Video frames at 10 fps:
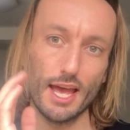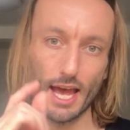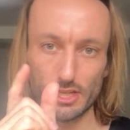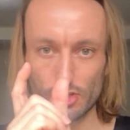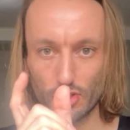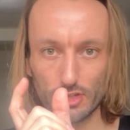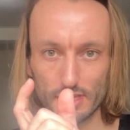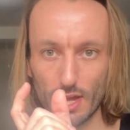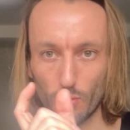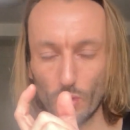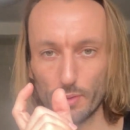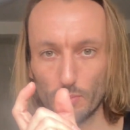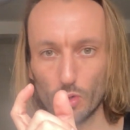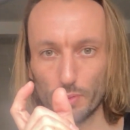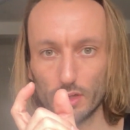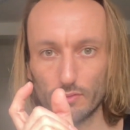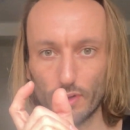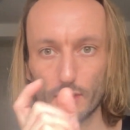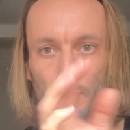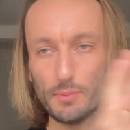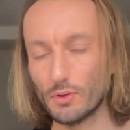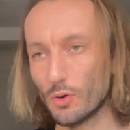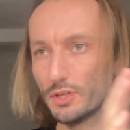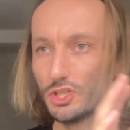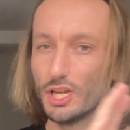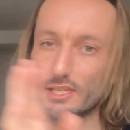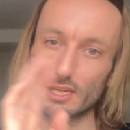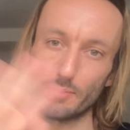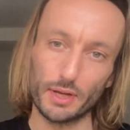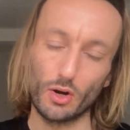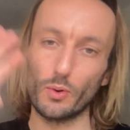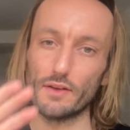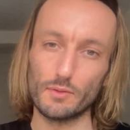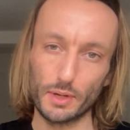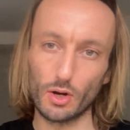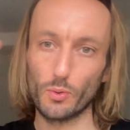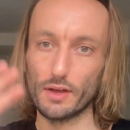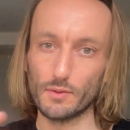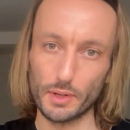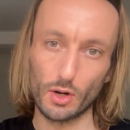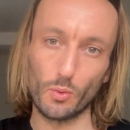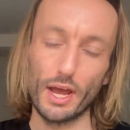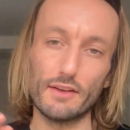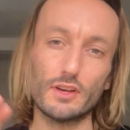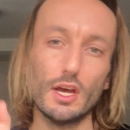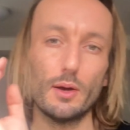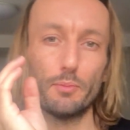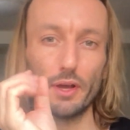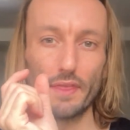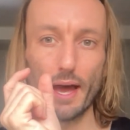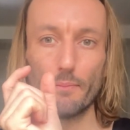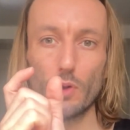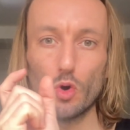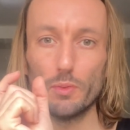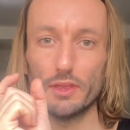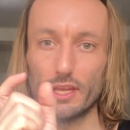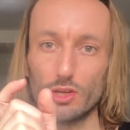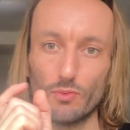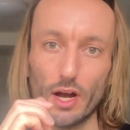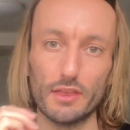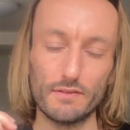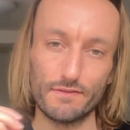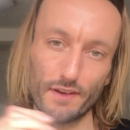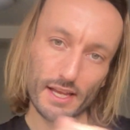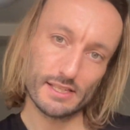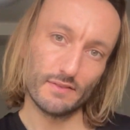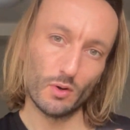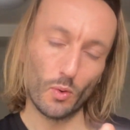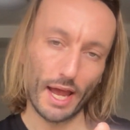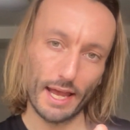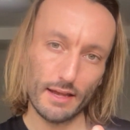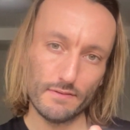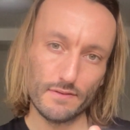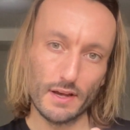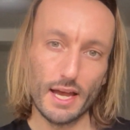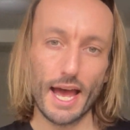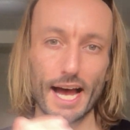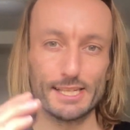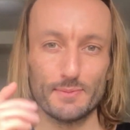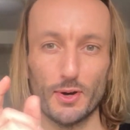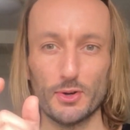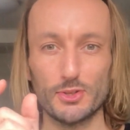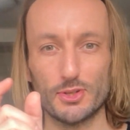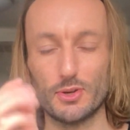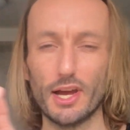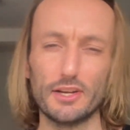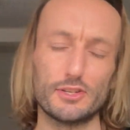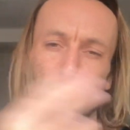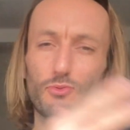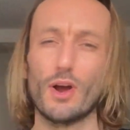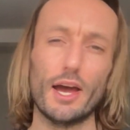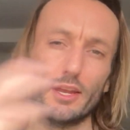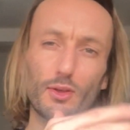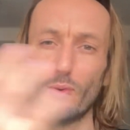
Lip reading: as good as that one moment, right? People are always chasing a bigger wave, a bigger wave, a bigger wave. But that moment that you ride the face of a wave, as opposed to kind of just riding the